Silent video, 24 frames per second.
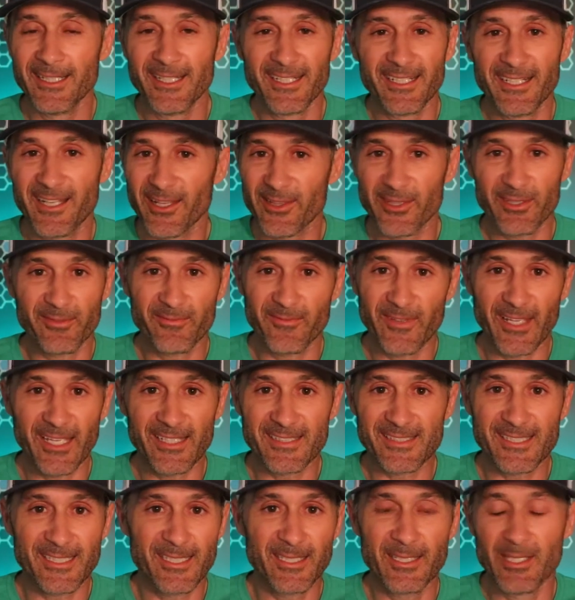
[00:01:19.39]
Nothing
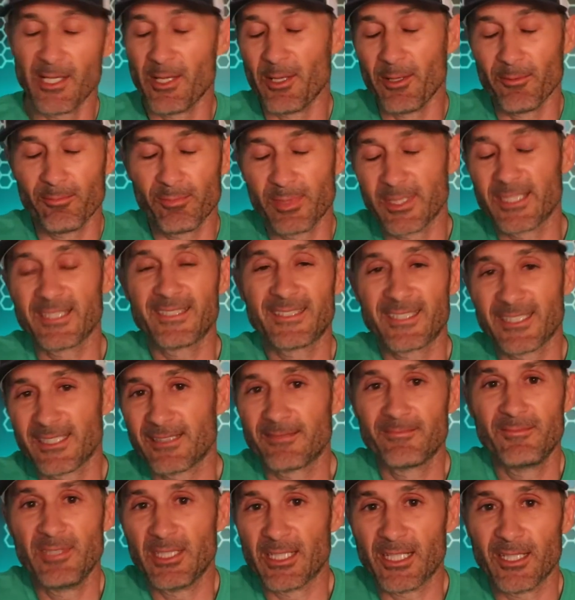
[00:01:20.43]
fancy, but it
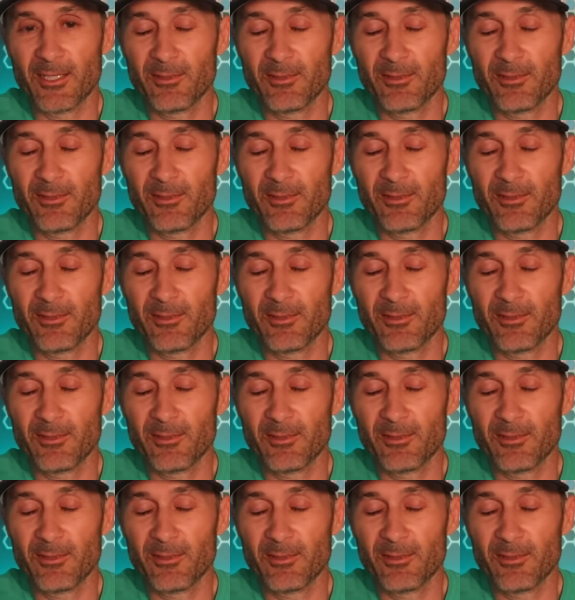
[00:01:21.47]
did,